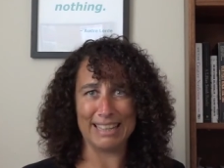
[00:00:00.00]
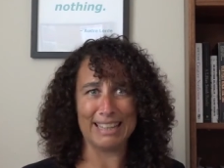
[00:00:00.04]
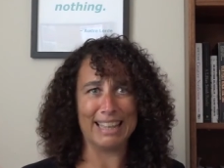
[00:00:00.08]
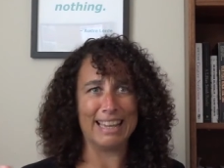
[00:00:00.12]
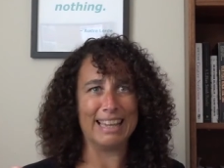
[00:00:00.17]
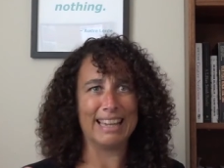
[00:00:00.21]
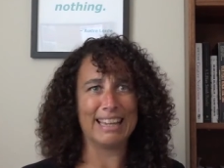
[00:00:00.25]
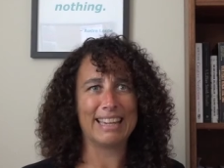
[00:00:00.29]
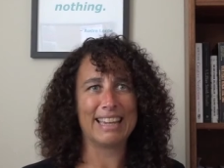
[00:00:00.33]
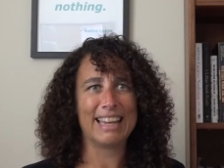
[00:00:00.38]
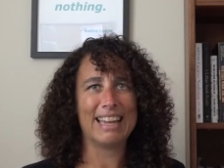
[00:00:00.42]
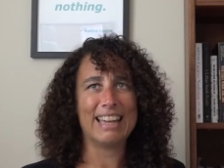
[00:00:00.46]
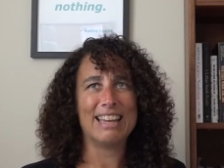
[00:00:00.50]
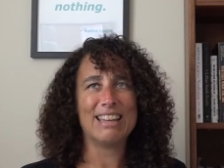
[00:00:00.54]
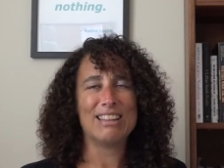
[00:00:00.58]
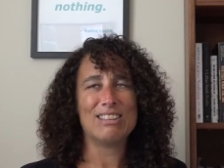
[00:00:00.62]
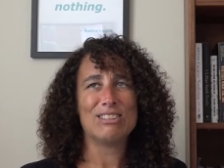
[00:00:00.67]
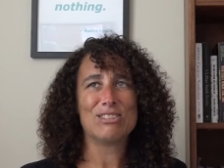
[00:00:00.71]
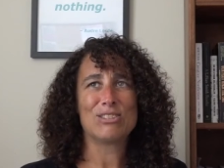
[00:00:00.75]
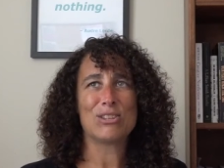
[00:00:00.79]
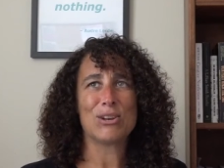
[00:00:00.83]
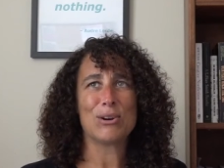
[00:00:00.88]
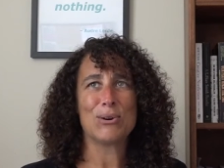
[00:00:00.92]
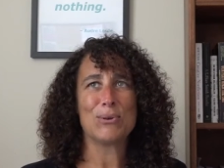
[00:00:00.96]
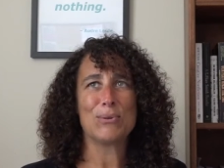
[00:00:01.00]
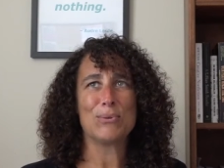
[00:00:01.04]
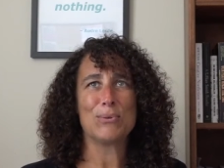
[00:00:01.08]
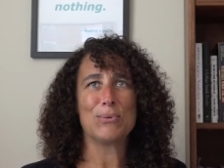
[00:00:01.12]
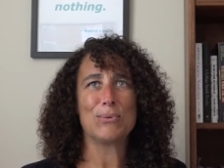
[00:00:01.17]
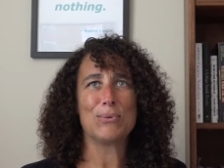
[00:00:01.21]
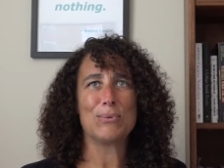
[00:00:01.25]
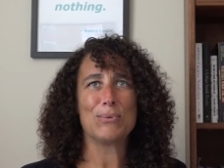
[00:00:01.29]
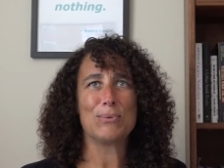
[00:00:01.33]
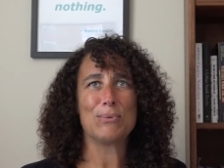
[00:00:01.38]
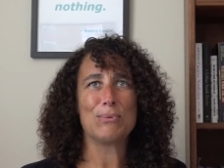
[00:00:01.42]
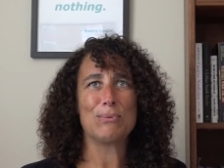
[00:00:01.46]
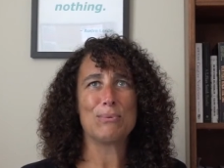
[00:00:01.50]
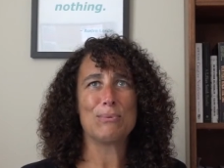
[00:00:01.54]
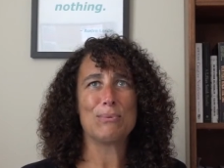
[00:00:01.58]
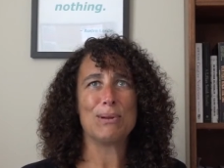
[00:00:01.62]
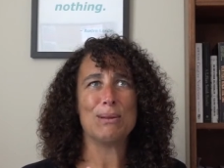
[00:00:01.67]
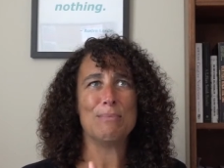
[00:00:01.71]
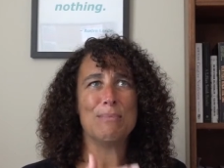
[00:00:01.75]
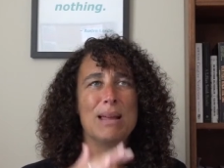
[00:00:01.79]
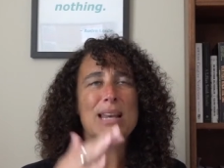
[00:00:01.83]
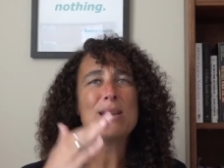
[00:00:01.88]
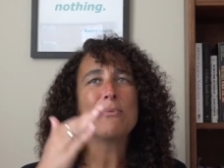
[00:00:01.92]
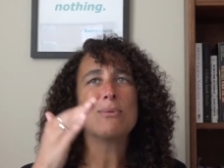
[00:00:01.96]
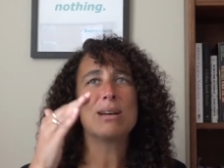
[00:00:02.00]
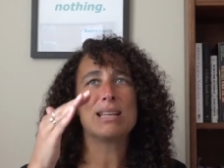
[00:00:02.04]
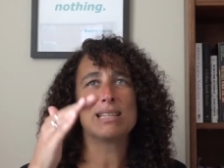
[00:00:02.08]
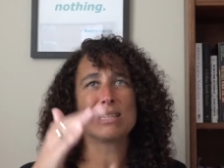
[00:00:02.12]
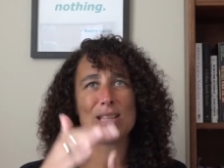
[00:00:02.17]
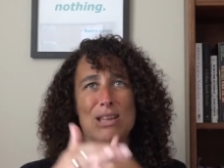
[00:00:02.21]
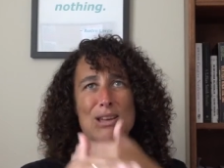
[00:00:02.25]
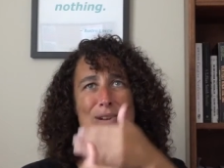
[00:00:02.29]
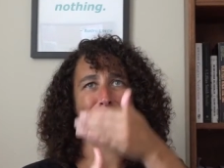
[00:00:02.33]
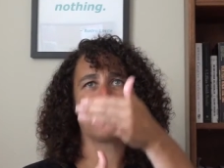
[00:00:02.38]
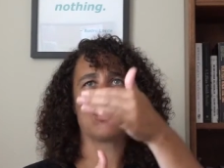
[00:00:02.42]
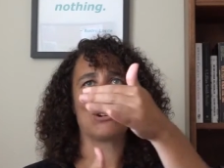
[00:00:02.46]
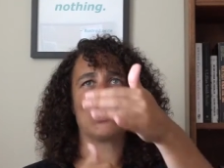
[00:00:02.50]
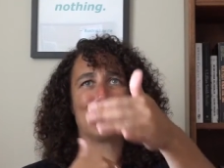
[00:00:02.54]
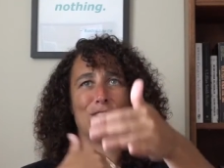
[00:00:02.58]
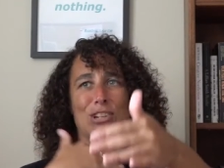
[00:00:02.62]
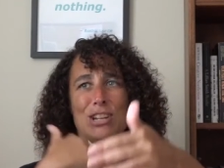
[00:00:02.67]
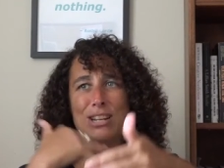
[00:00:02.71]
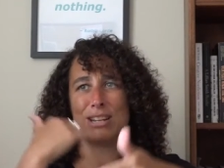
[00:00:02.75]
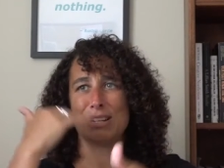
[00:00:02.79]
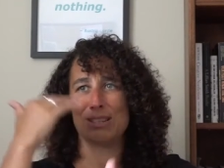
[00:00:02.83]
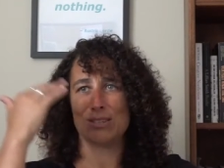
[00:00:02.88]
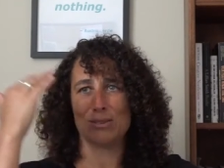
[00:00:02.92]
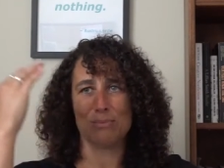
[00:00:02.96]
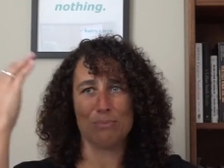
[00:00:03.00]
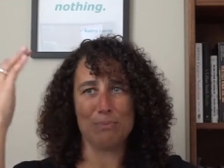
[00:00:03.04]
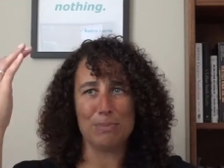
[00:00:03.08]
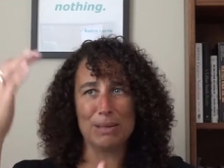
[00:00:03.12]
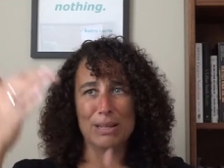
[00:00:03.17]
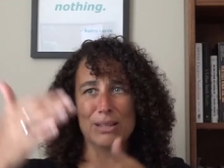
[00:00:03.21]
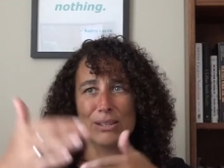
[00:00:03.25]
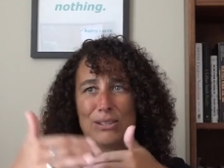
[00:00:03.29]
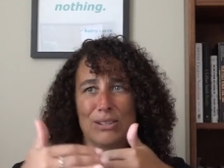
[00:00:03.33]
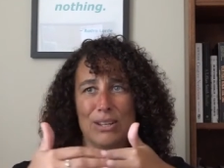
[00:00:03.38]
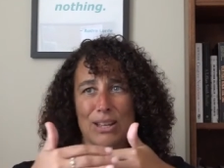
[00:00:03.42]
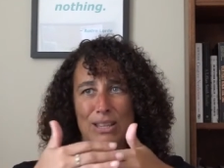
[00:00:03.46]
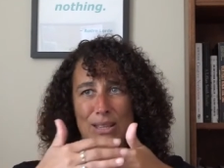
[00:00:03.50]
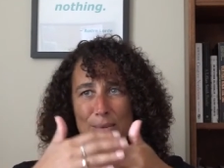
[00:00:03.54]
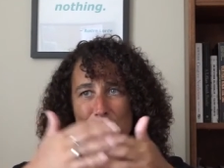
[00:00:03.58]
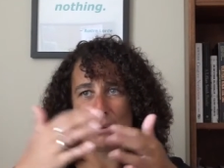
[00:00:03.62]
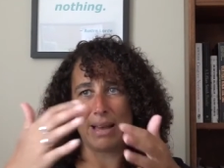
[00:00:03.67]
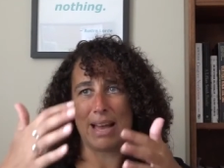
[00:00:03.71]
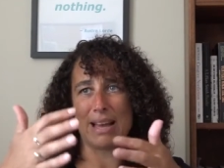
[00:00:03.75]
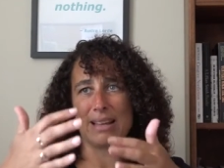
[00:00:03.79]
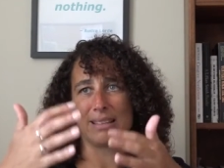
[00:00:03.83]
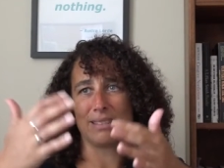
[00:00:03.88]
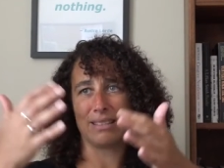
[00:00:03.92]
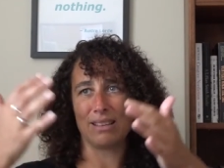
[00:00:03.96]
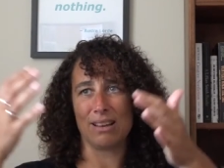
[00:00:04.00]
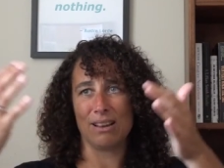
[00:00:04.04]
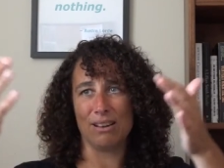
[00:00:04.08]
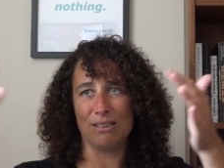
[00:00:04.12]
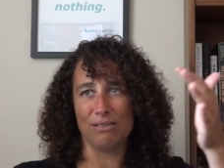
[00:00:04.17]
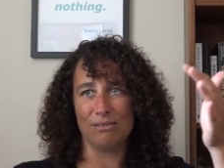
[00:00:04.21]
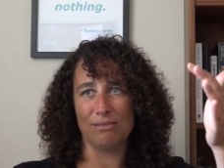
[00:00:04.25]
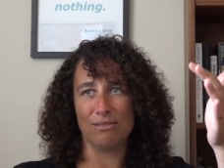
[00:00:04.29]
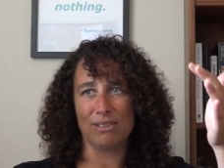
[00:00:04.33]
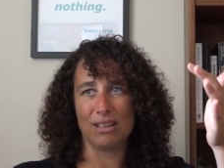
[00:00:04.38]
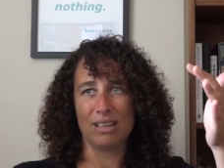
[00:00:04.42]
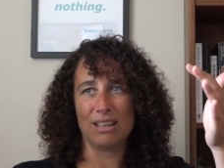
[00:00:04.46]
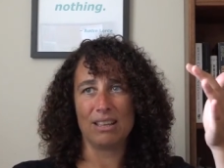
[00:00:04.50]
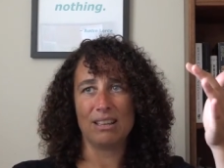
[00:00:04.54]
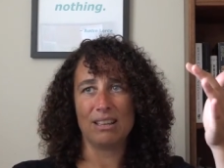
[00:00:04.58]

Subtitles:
Like, so in many ways, law and order agendas are built on the backs of